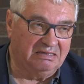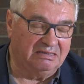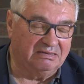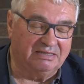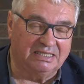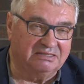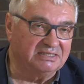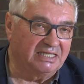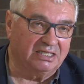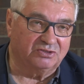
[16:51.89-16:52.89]
in the
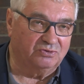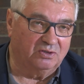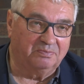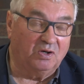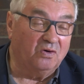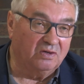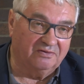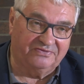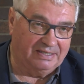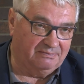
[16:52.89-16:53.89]
entire Europe, all
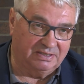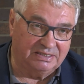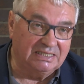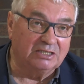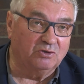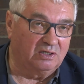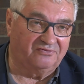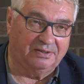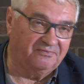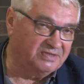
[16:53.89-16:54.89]
of them, nearly all
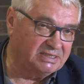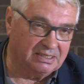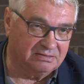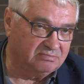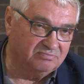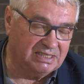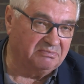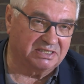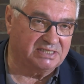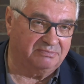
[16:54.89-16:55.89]
of them, with
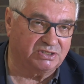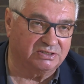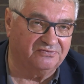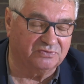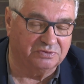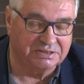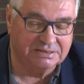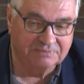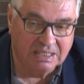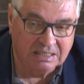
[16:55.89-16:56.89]
some exceptions, of course.